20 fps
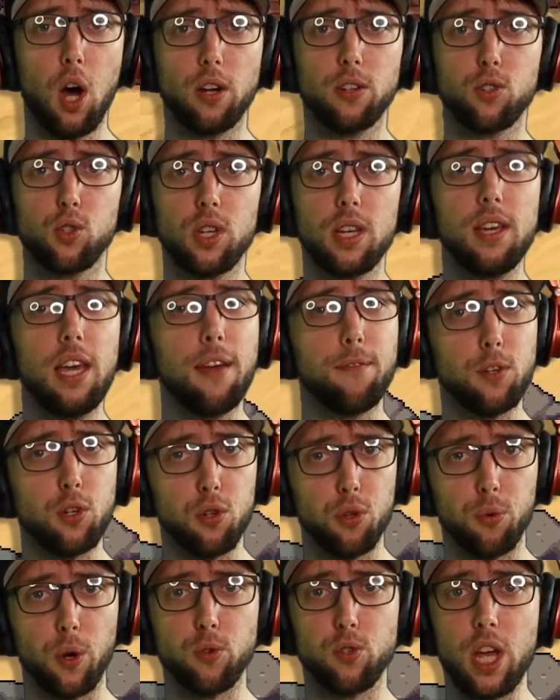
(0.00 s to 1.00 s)
Honestly, if you do
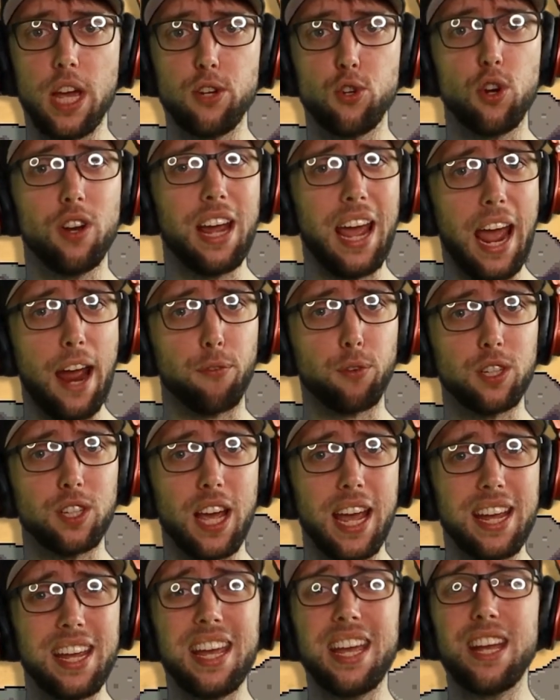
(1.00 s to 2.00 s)
the rotation every day,